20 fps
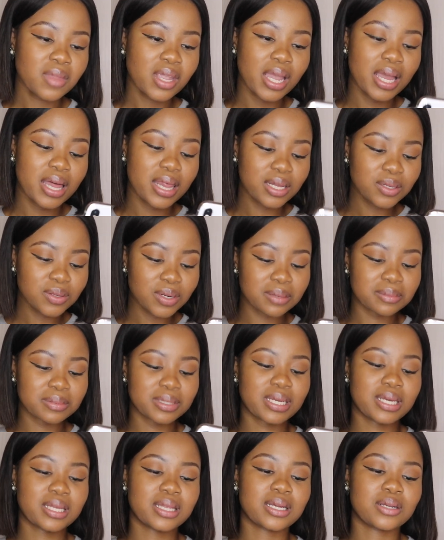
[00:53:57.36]
And that's what I'm
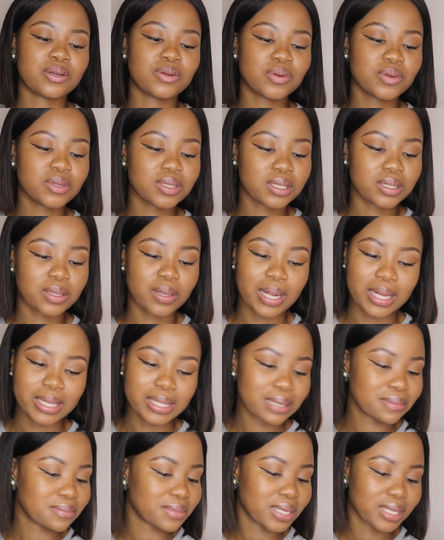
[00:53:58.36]
saying. That you know,
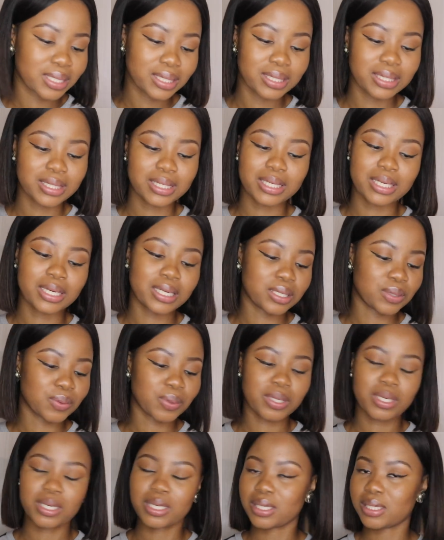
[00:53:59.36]
some things it is
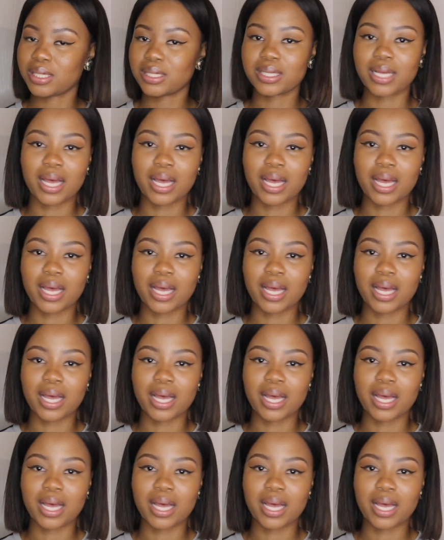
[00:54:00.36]
what it is.